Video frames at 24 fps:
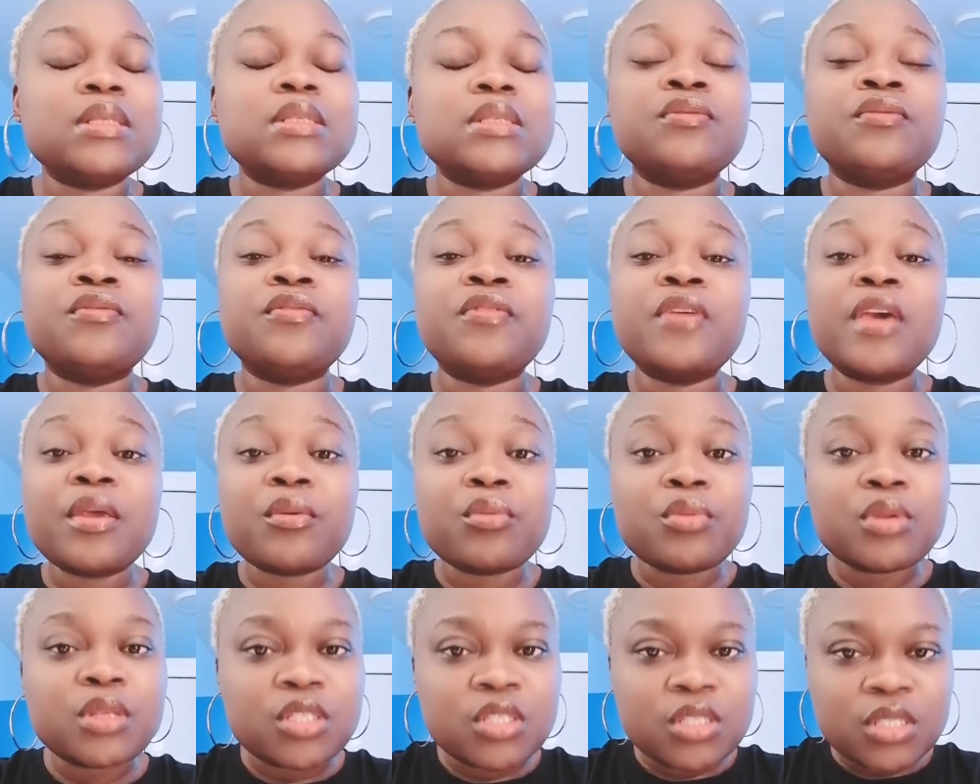is
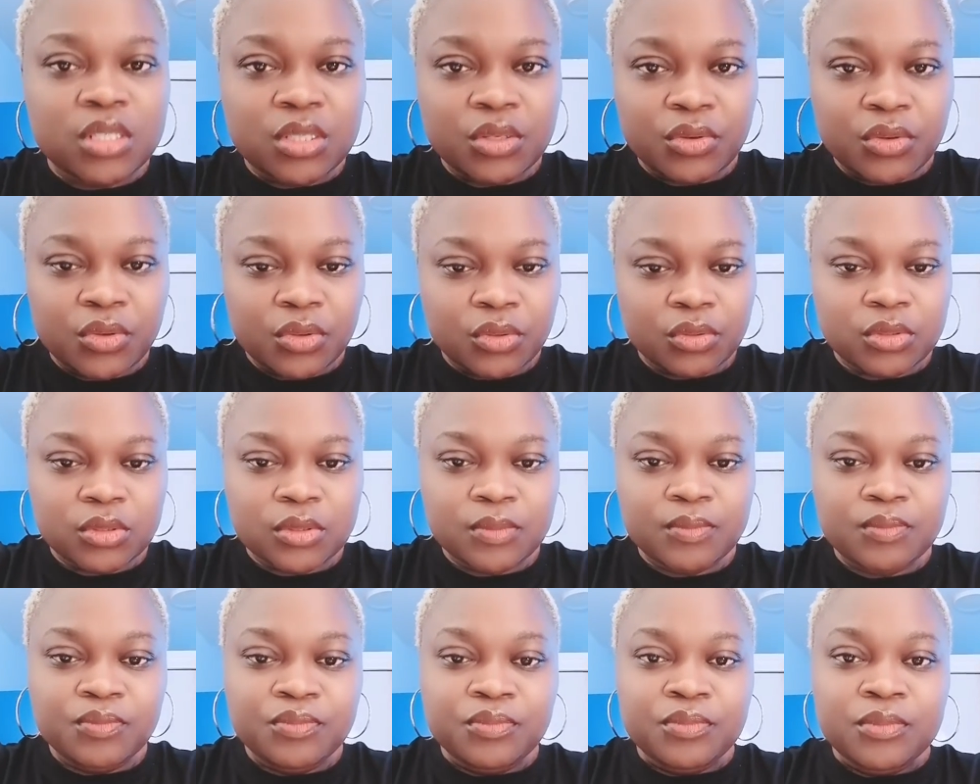very serious.
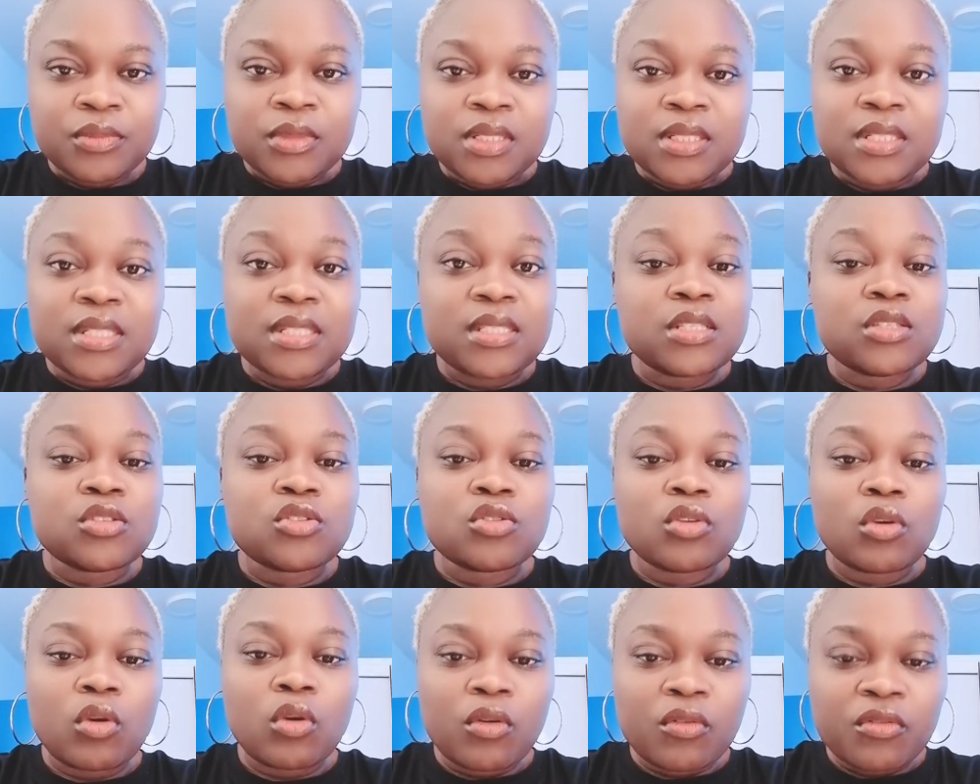This is
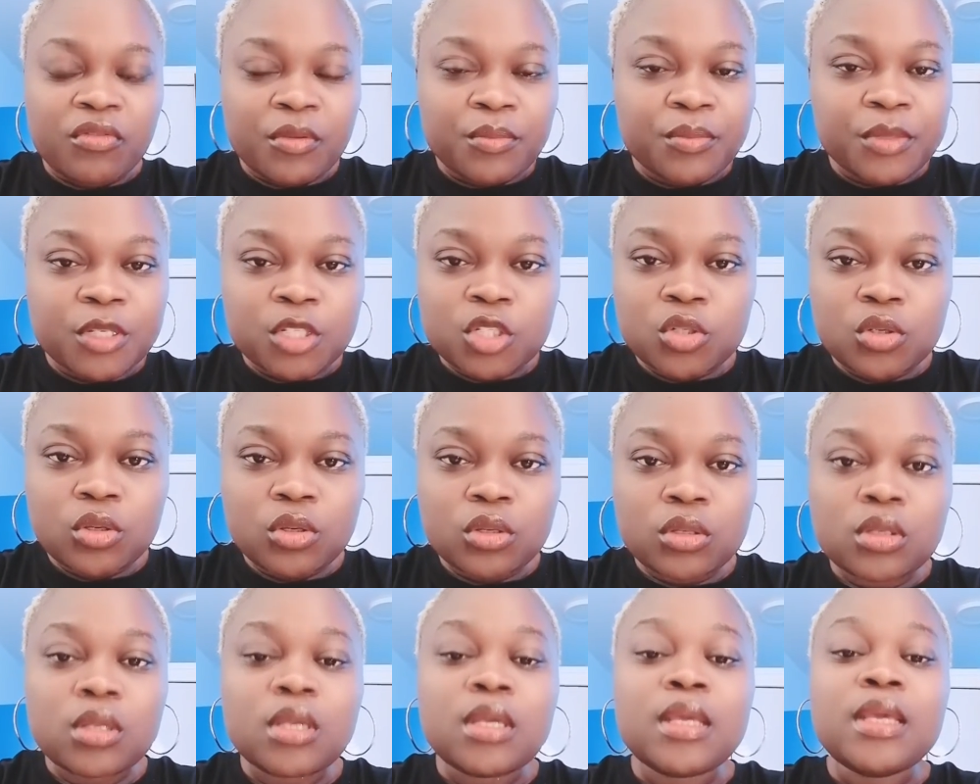your
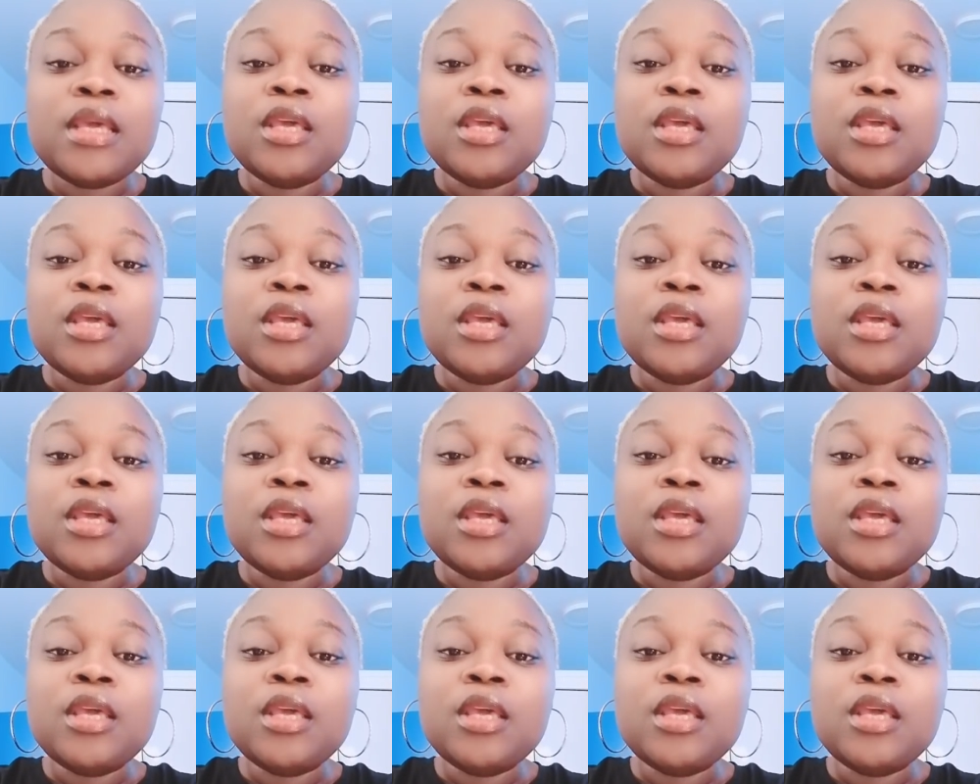confirmation.